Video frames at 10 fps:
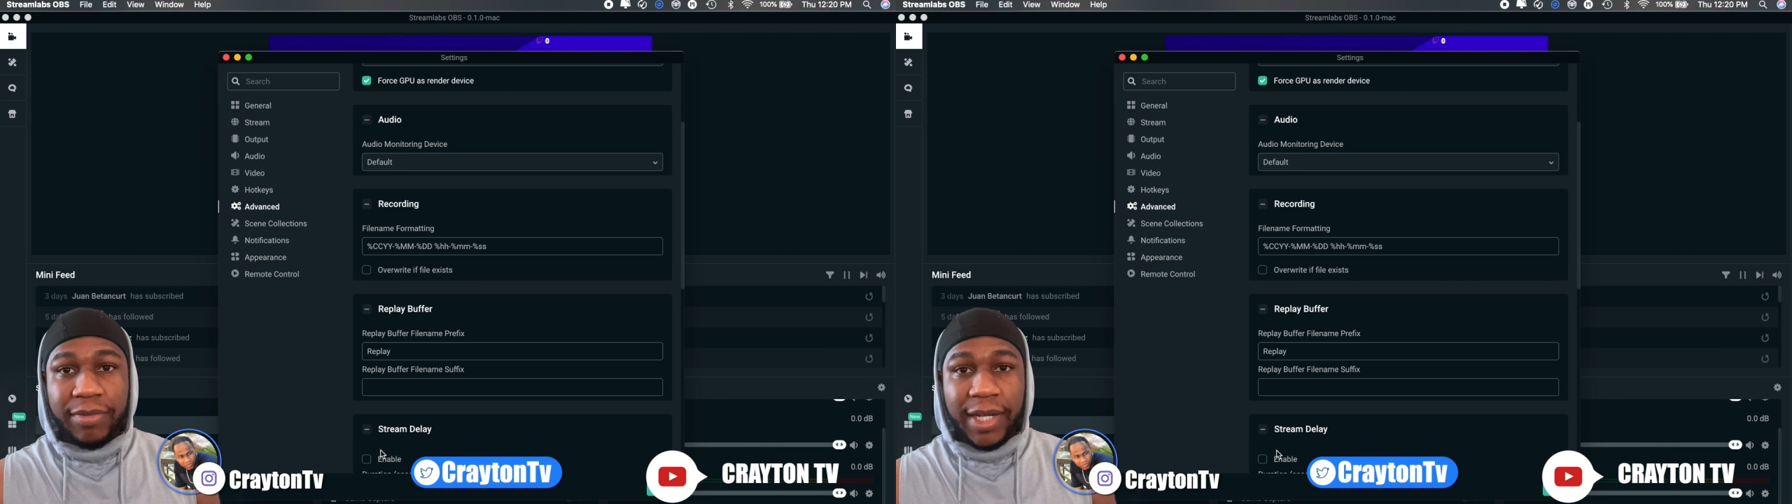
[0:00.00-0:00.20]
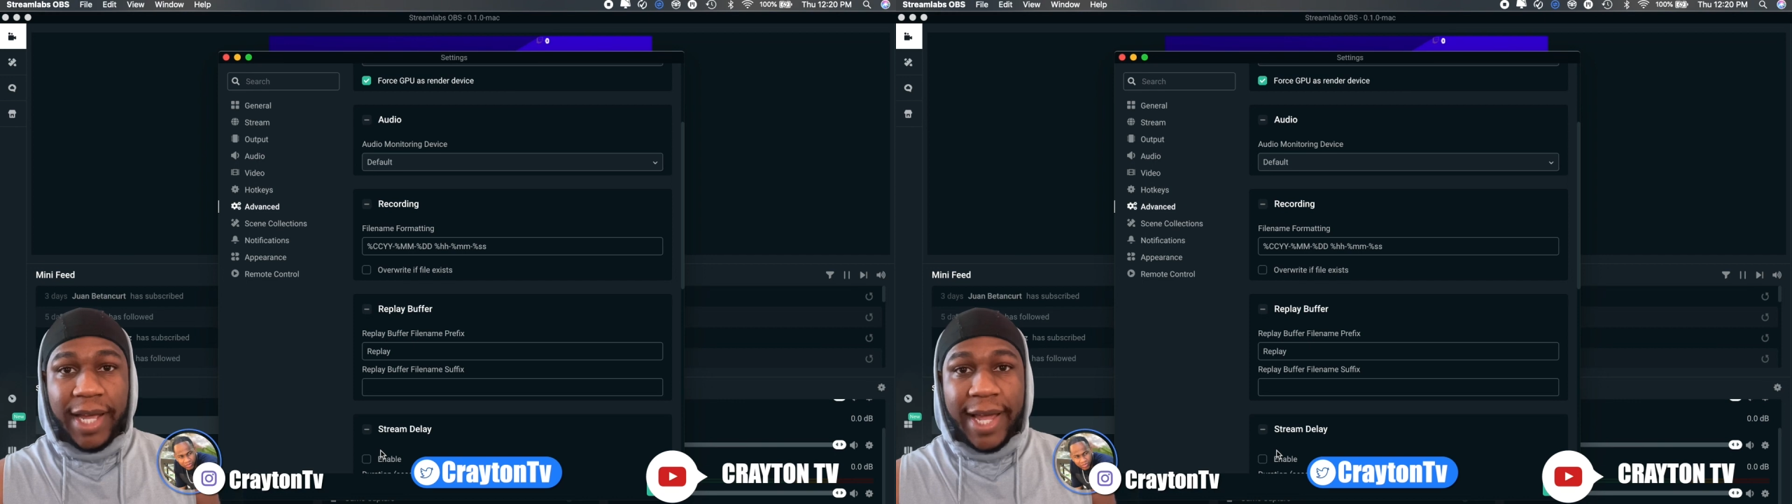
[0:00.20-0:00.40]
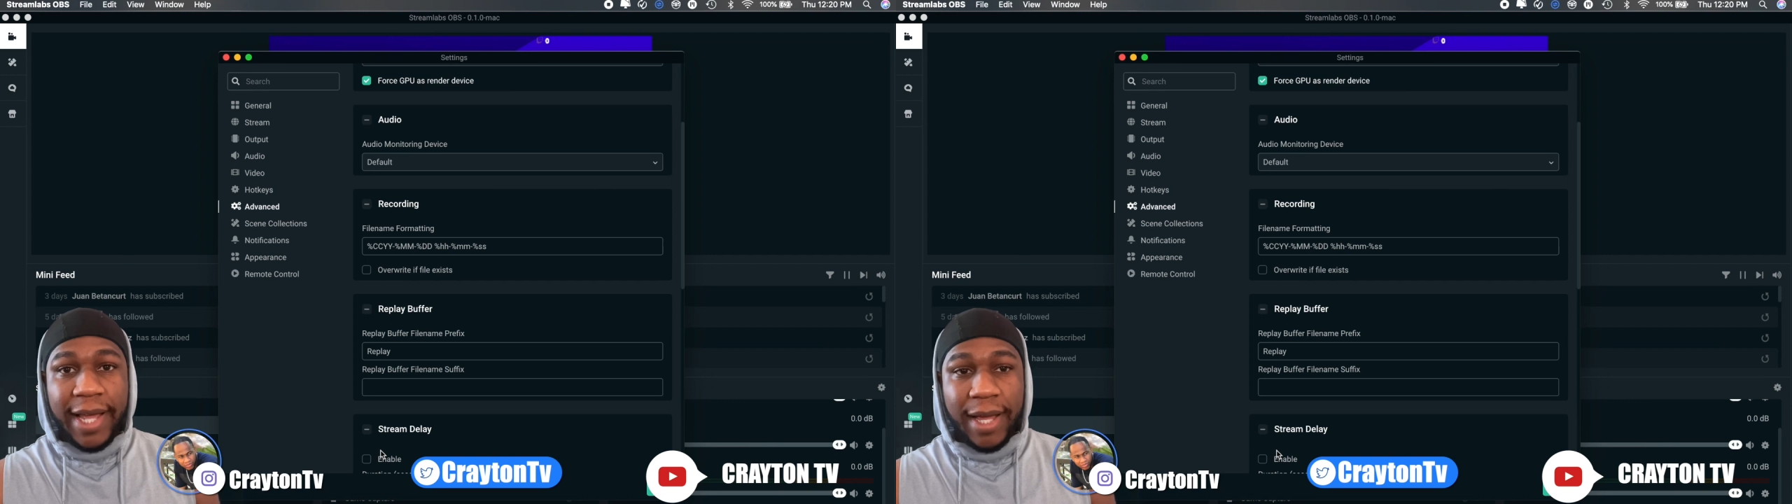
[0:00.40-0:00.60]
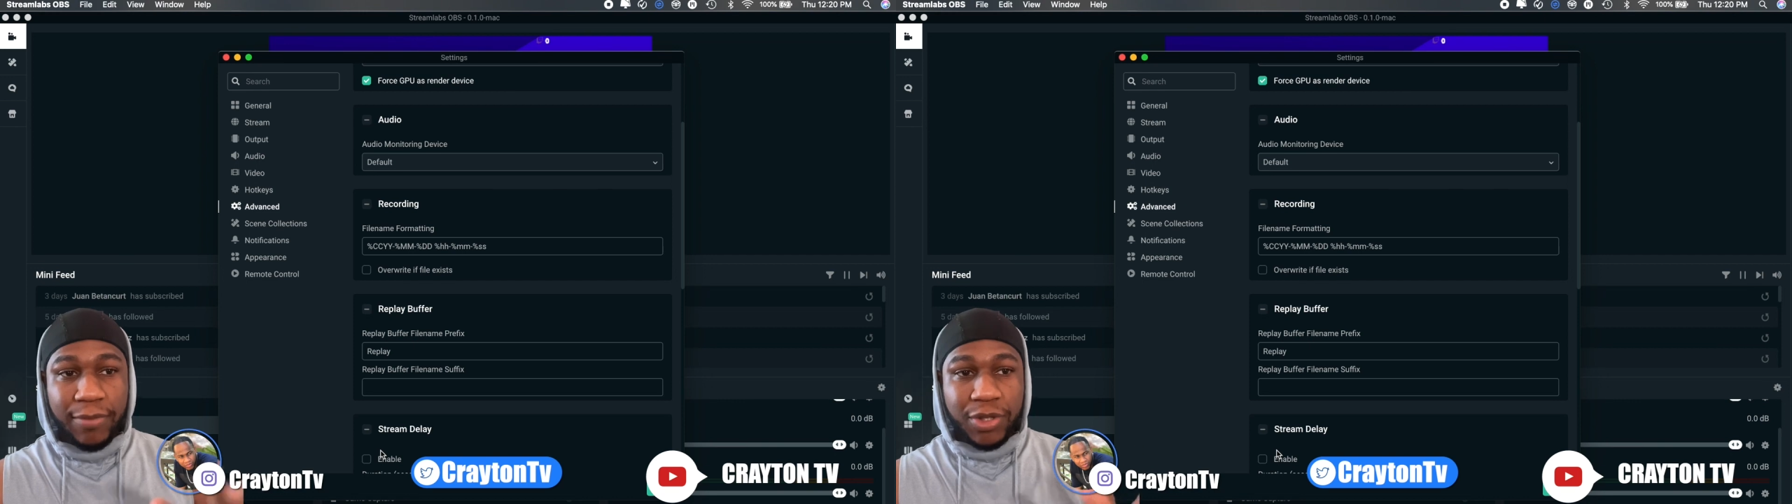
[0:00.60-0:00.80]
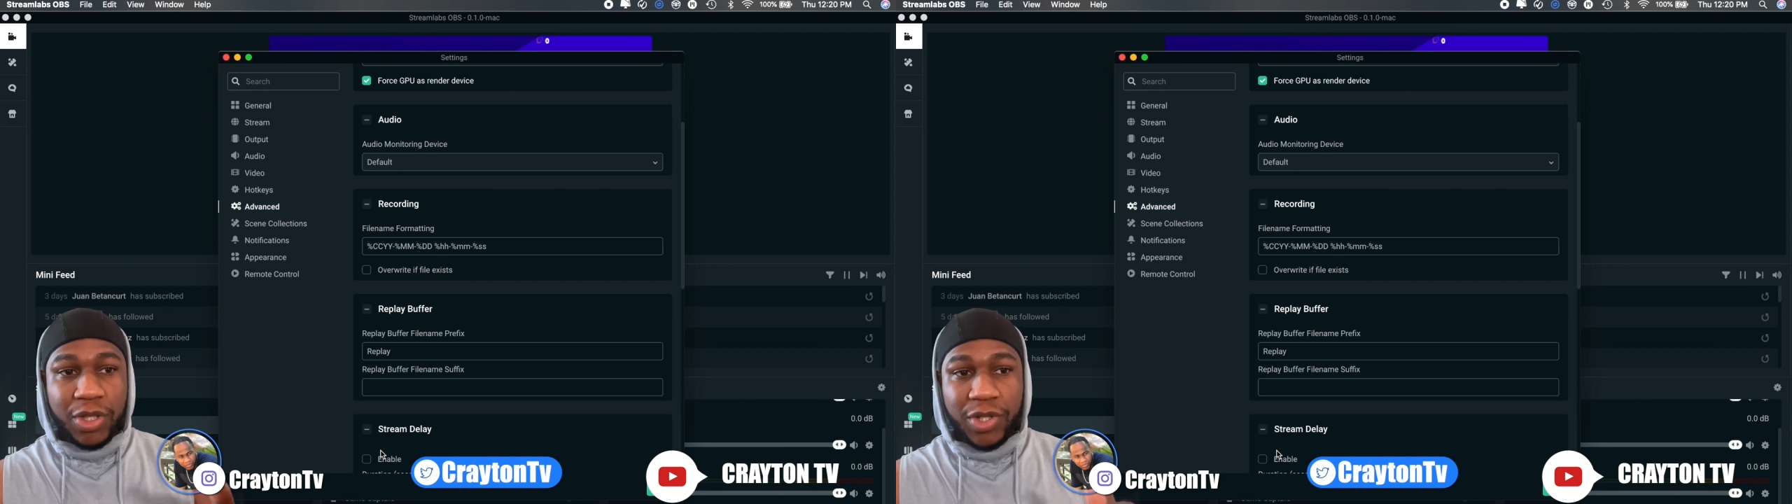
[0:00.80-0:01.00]
delay.
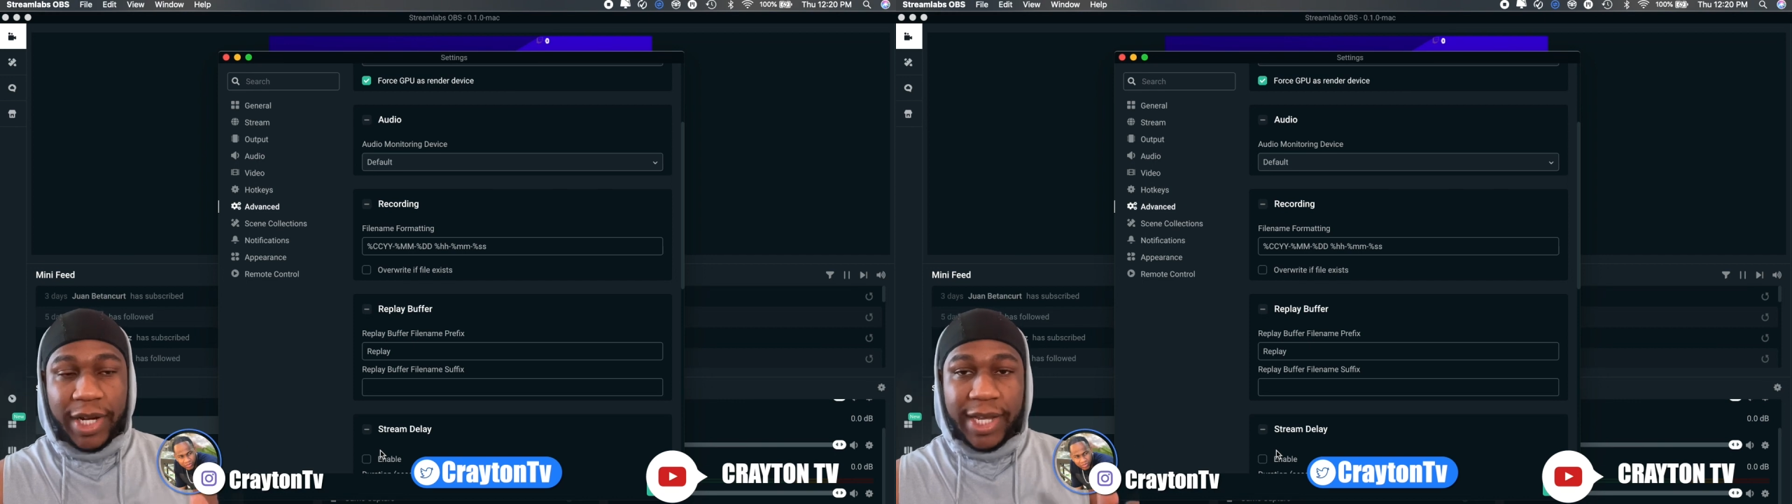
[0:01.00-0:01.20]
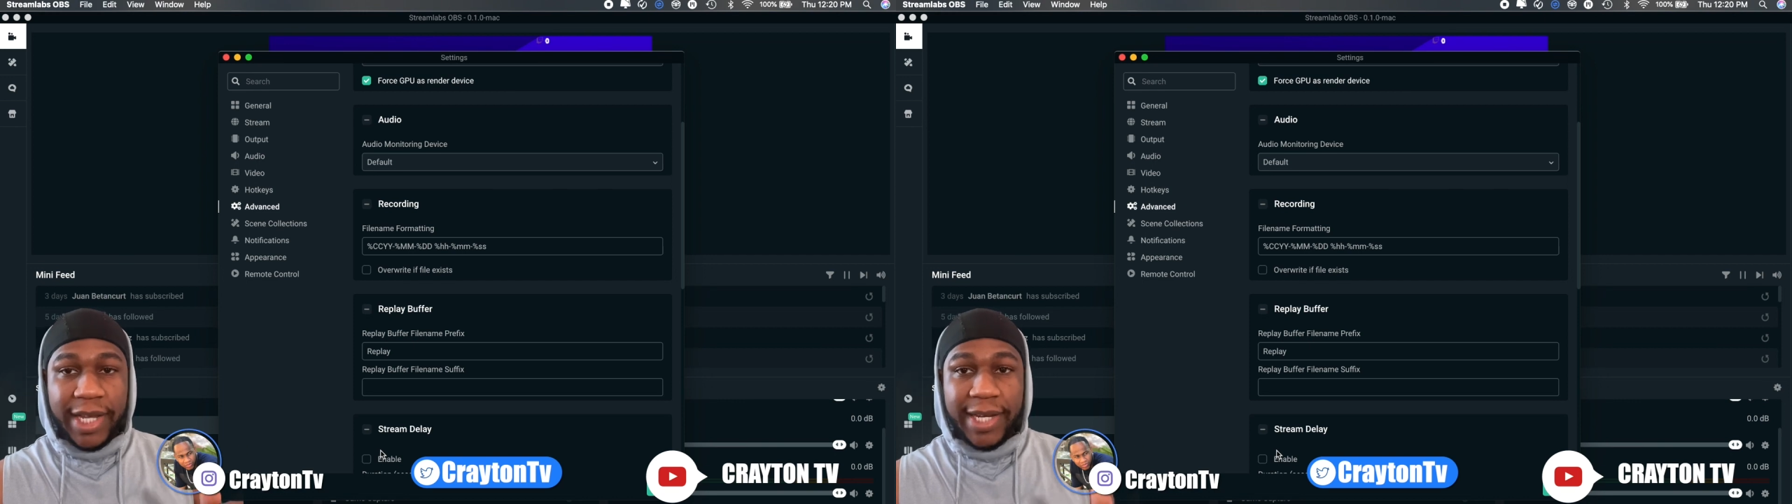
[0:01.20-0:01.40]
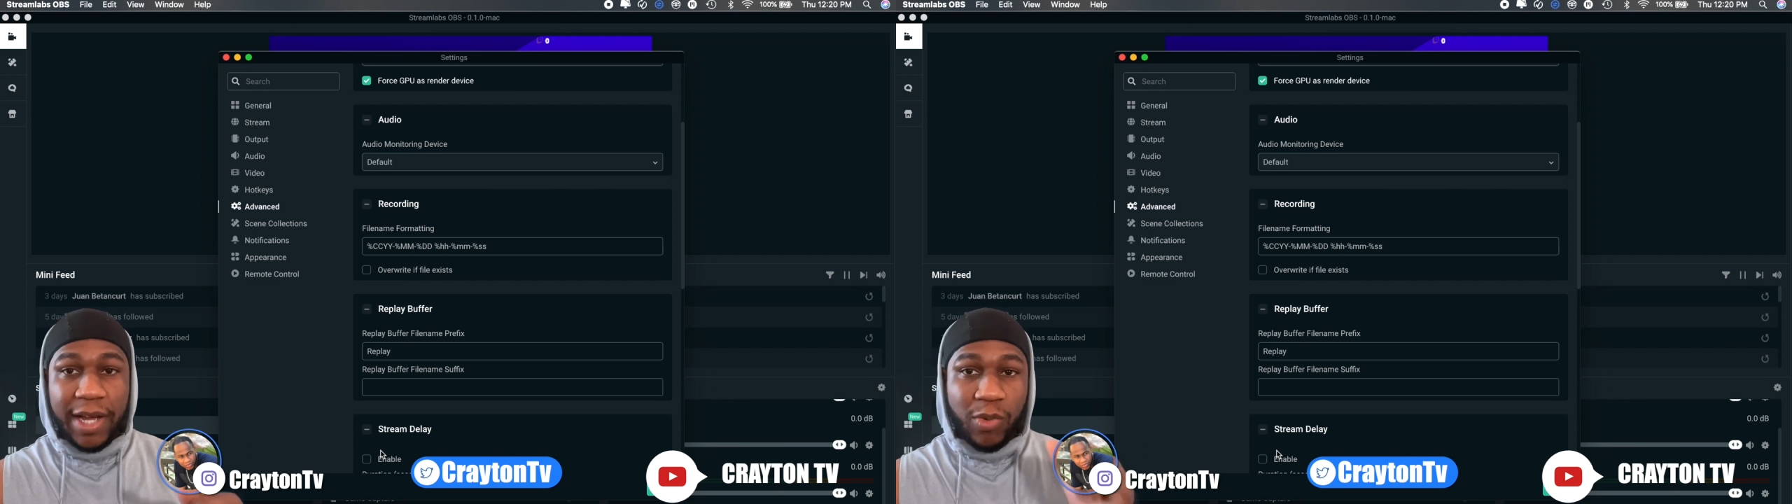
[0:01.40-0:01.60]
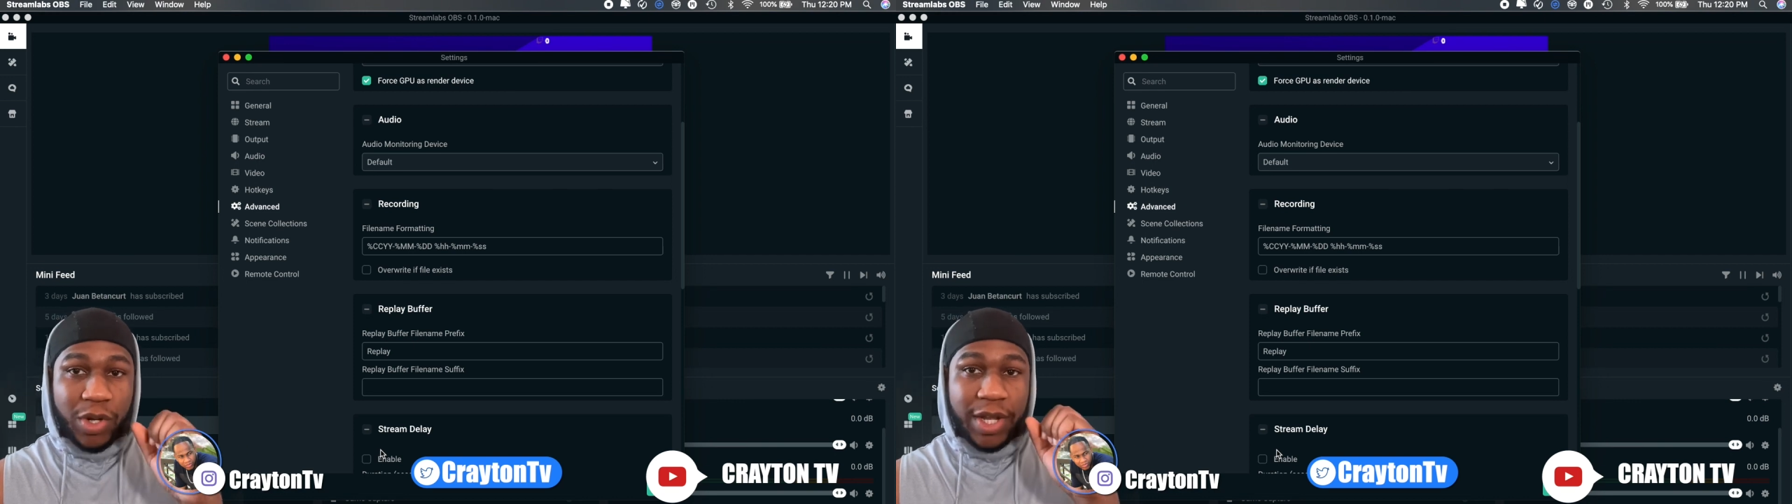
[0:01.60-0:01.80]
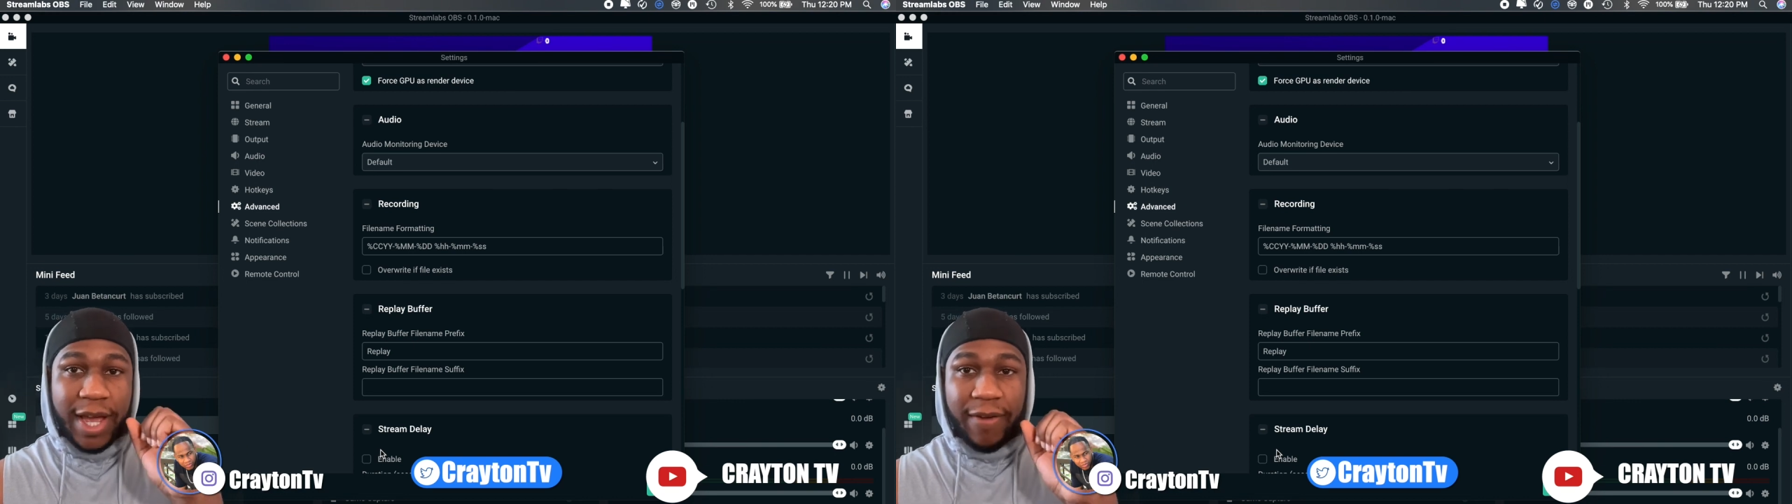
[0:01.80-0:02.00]
I'm still trying to get down
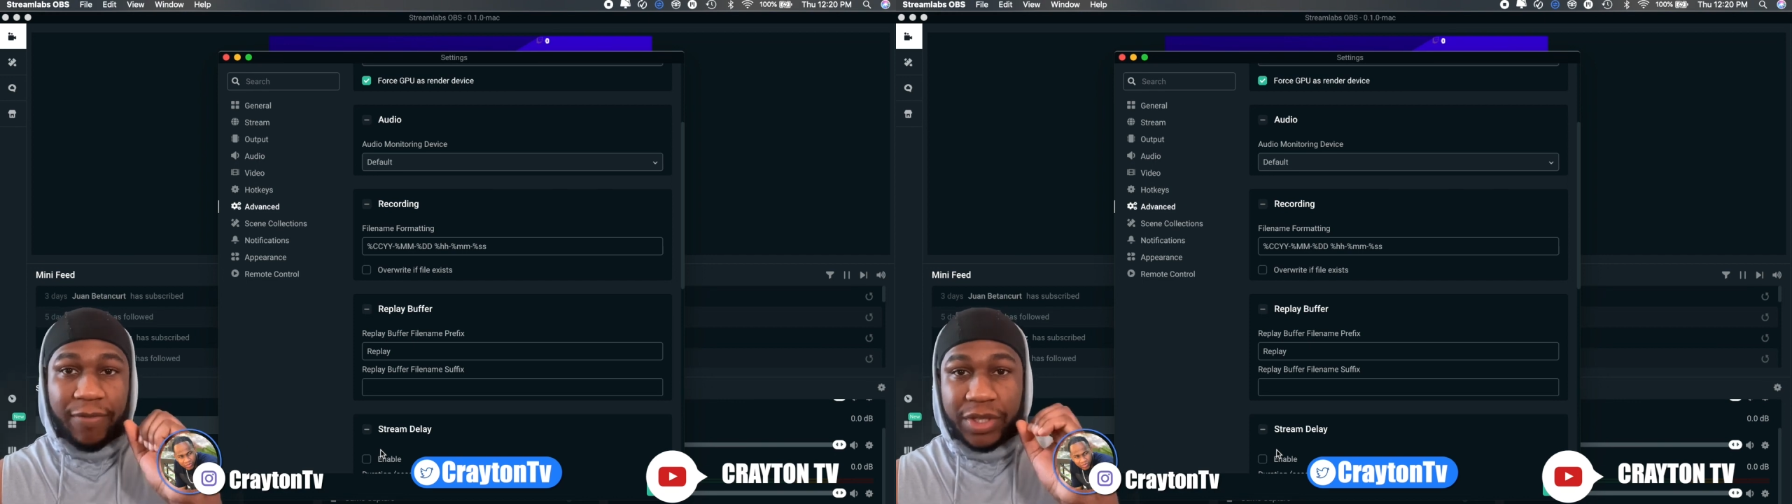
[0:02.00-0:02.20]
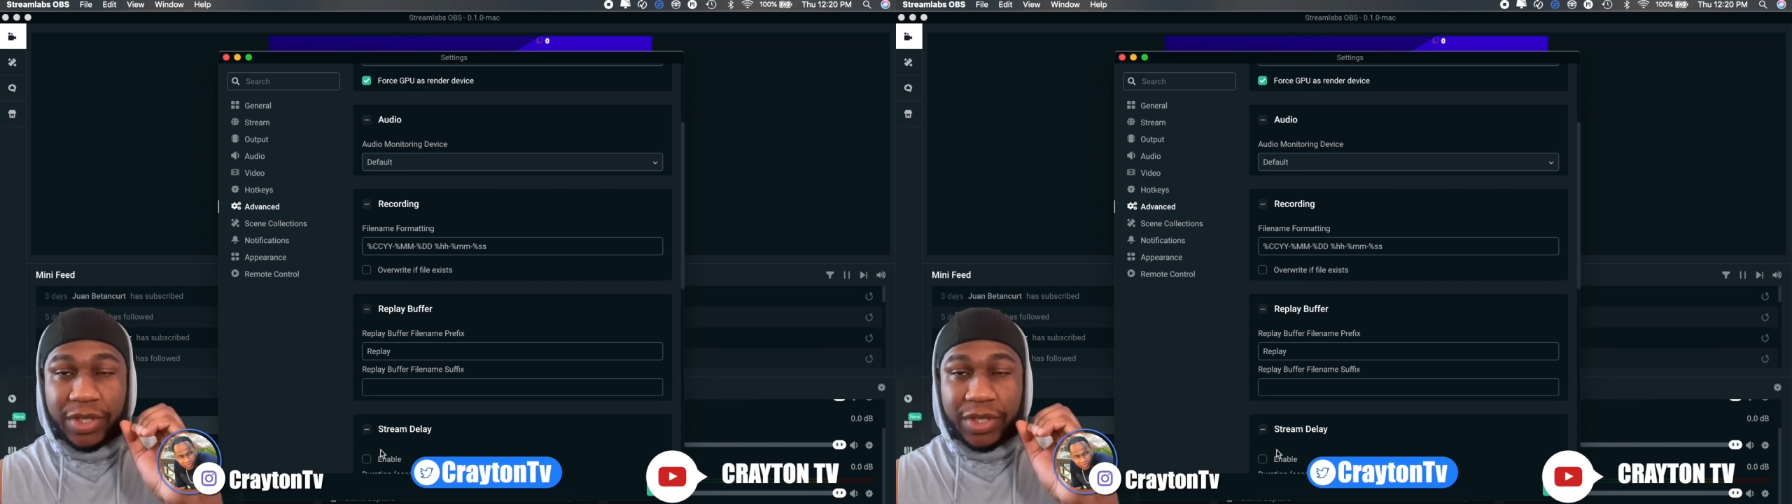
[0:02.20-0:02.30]
where you have